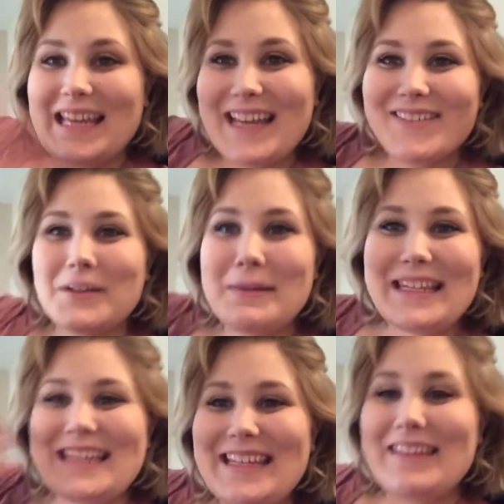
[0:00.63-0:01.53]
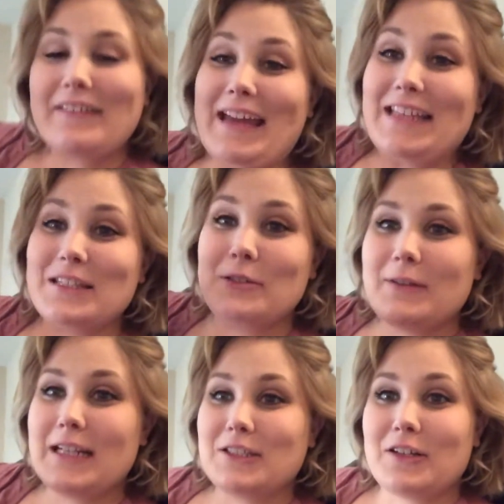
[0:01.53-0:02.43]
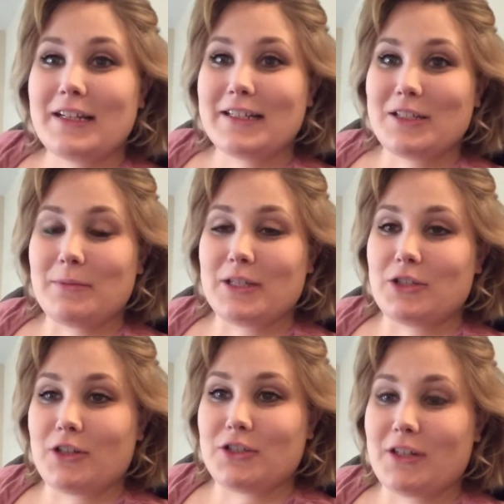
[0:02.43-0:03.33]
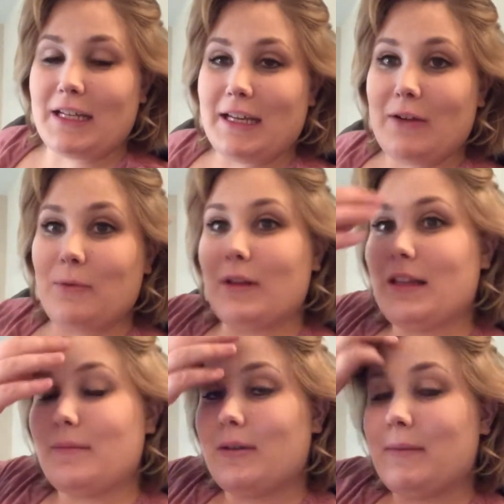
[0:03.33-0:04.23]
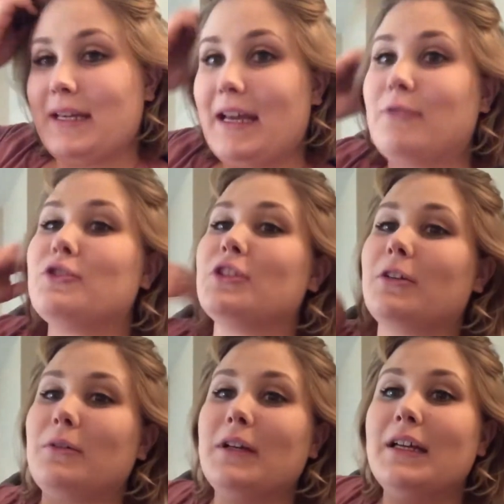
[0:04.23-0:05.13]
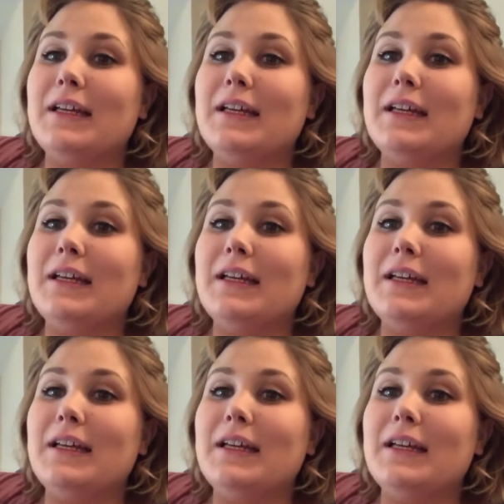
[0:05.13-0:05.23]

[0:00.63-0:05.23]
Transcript: Hey everybody! Okay, so you guys are connected to my charger right now while I'm on my couch, so